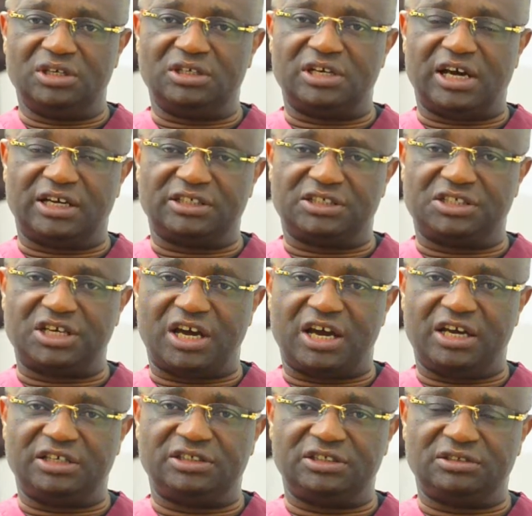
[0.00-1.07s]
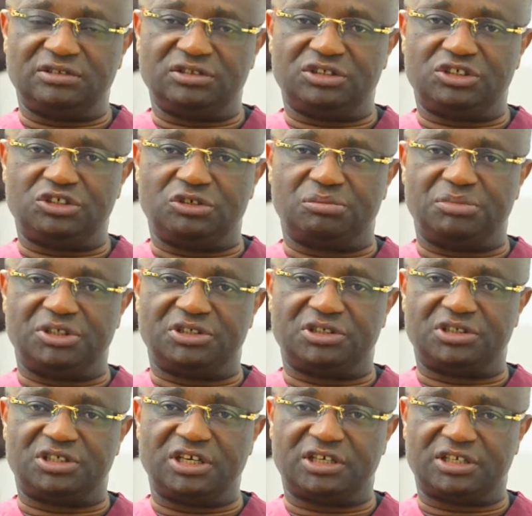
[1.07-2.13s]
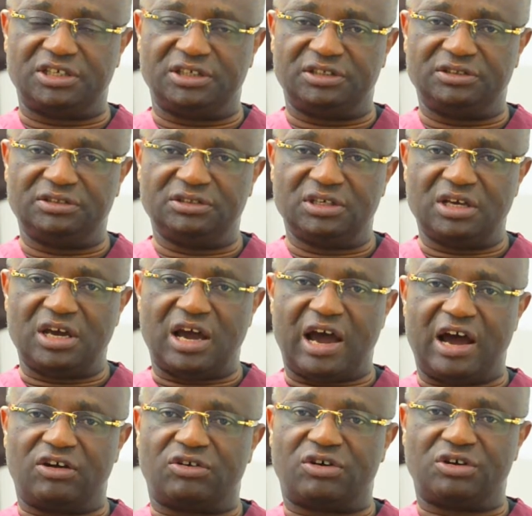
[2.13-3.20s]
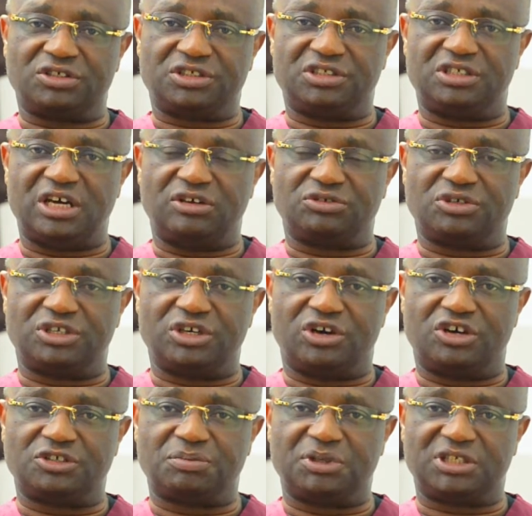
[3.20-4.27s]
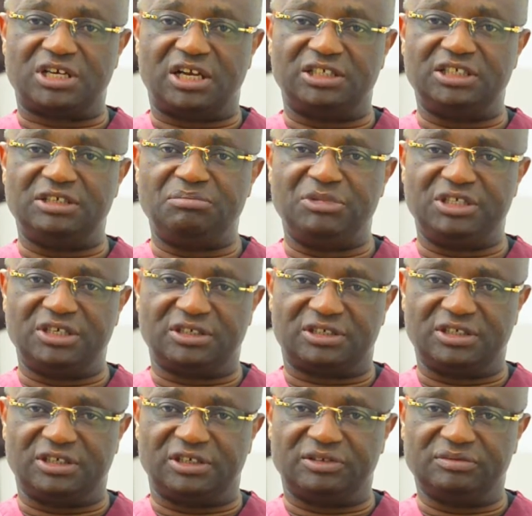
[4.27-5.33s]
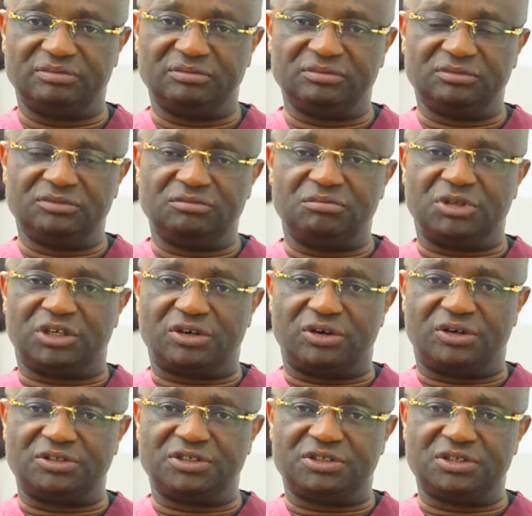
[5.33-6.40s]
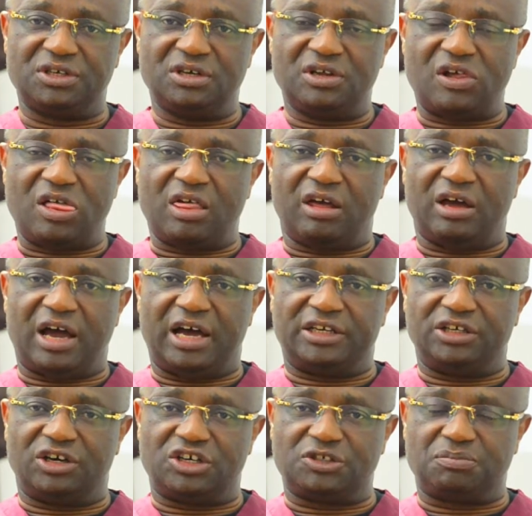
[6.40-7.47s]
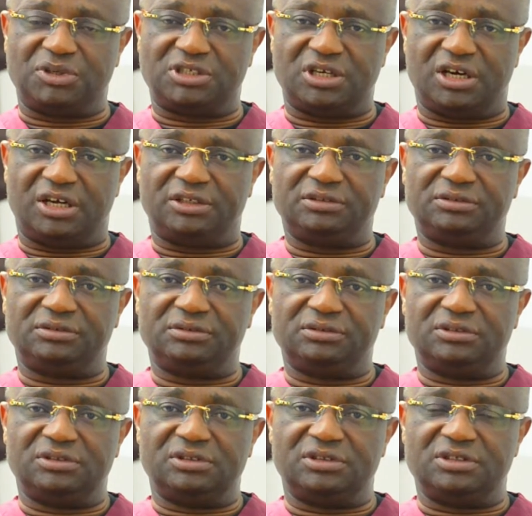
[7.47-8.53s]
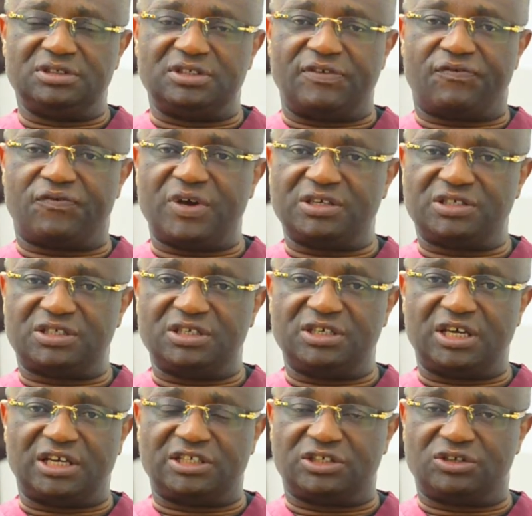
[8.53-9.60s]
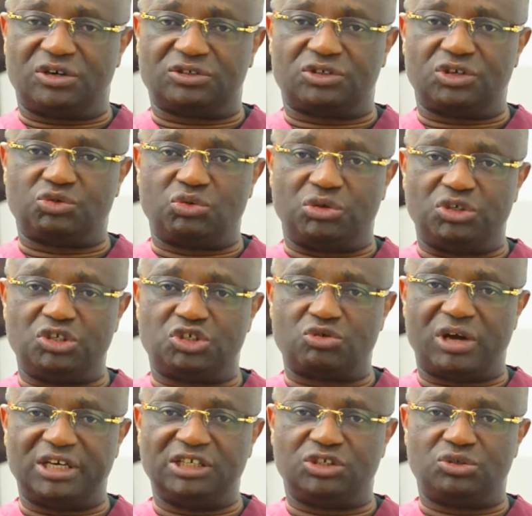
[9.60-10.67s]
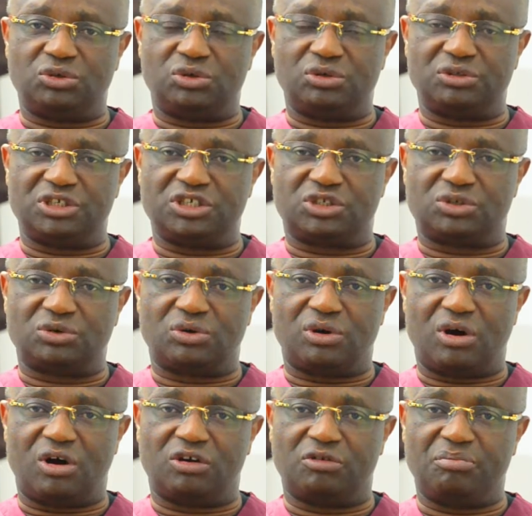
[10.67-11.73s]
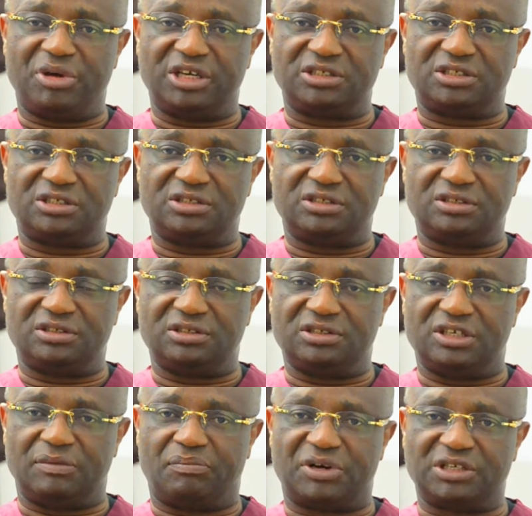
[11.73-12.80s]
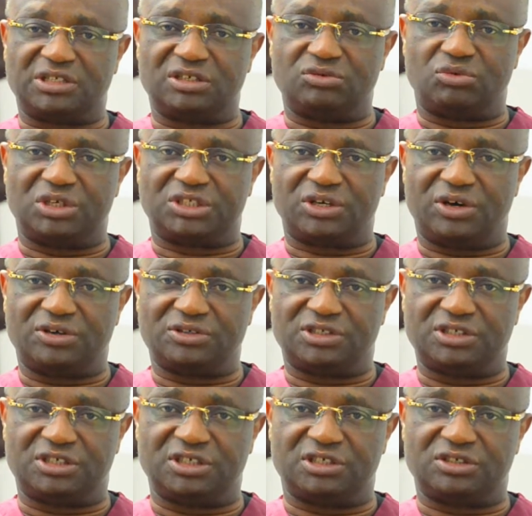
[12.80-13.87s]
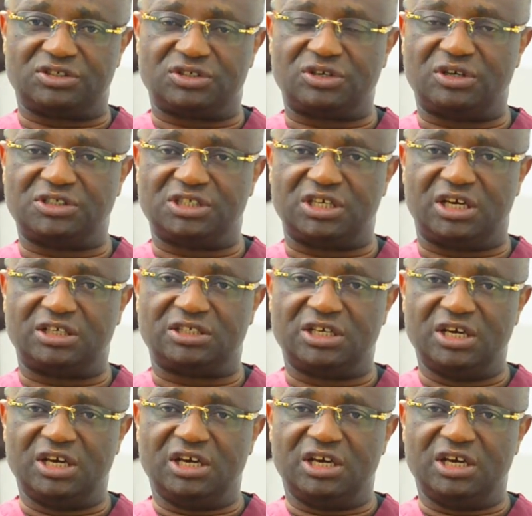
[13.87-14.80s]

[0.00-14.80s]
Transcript: That child should be taken and rushed down to the hospital immediately, because at the hospital, the first thing that the doctors will usually do is to augment the breathing with oxygen, such that